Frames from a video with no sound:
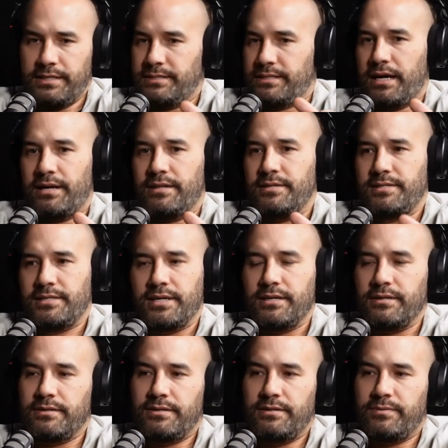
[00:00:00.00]
start of this
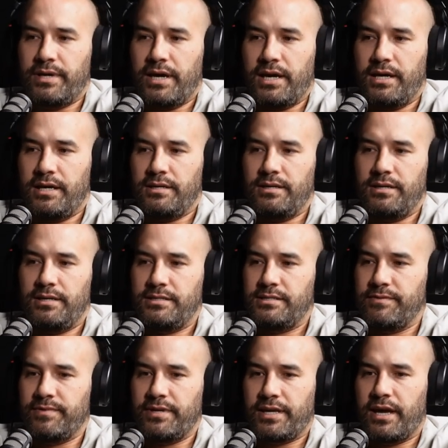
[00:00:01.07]
year, we had
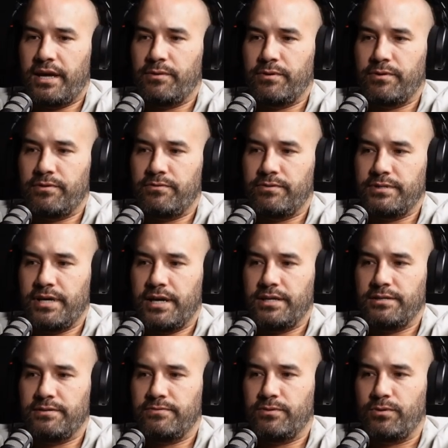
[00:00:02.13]
70k worth of
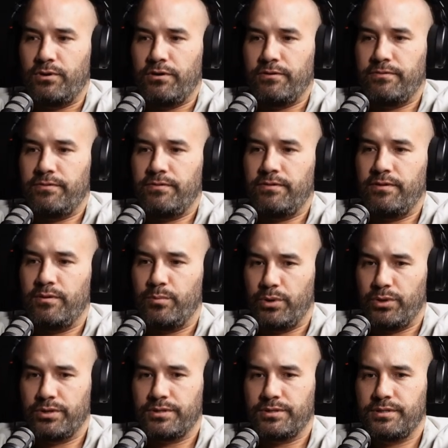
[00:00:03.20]
retainers fall off the
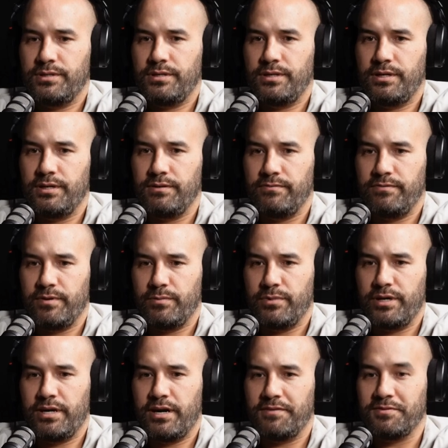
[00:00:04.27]
books in
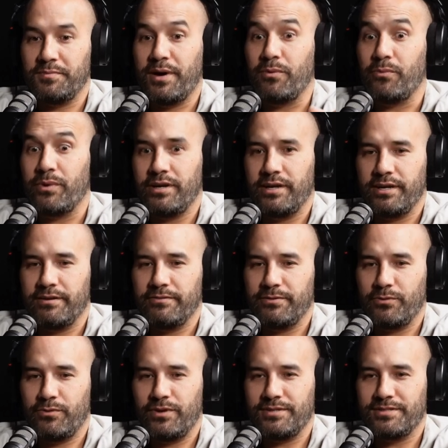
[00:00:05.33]
February after my wedding, of
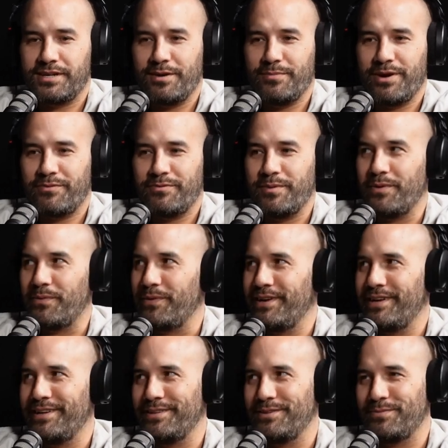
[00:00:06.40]
all things. I come back okay. from my
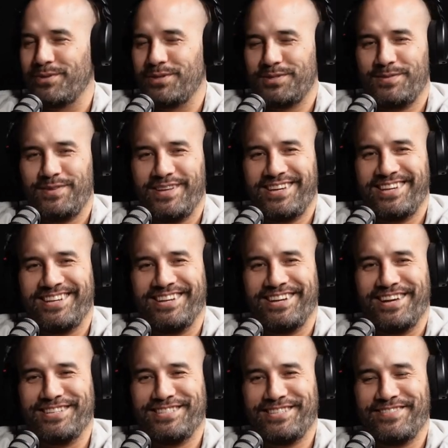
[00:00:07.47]
wedding and the first thing, and
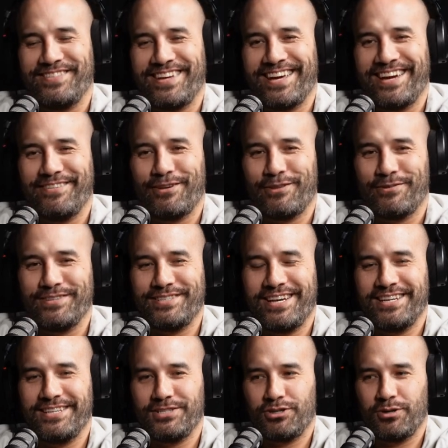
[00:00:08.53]
then I had 70k worth of
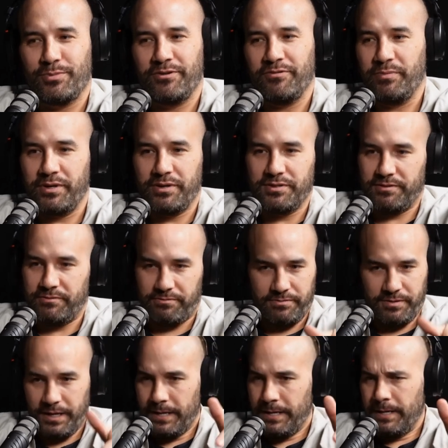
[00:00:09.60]
retainers drop off because of,
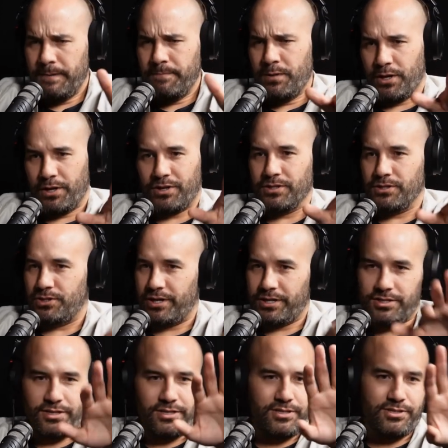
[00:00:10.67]
you know,
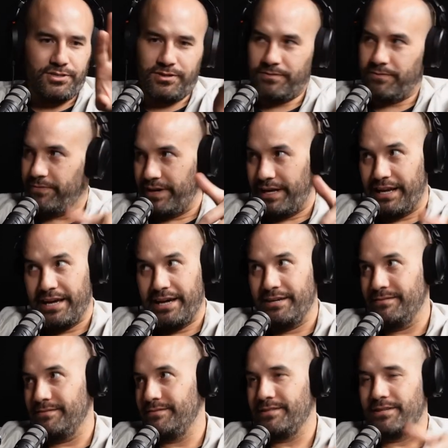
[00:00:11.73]
construction industry fell
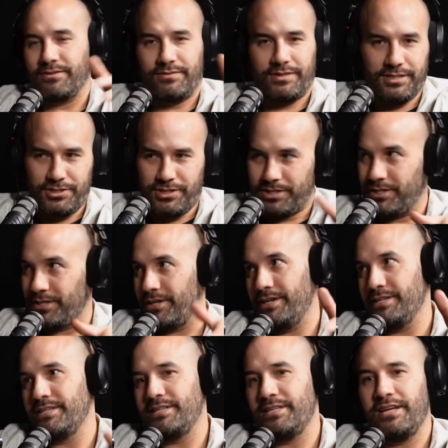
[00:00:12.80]
out. So construction
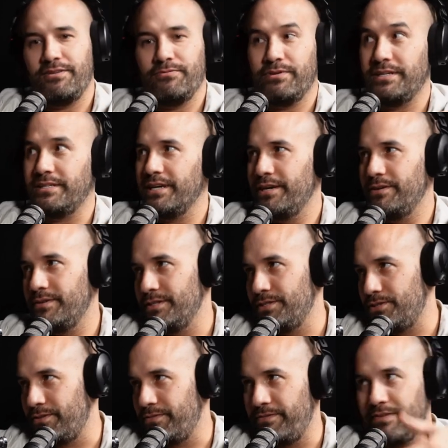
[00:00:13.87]
clients had to leave. Retail
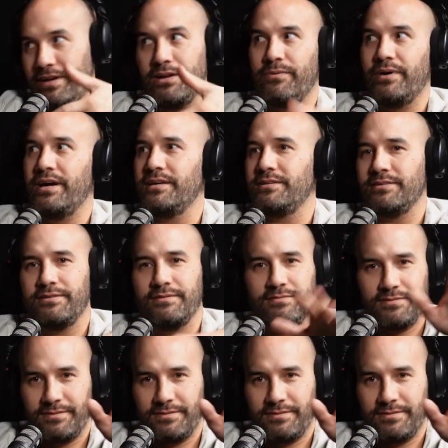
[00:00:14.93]
industry fell away. So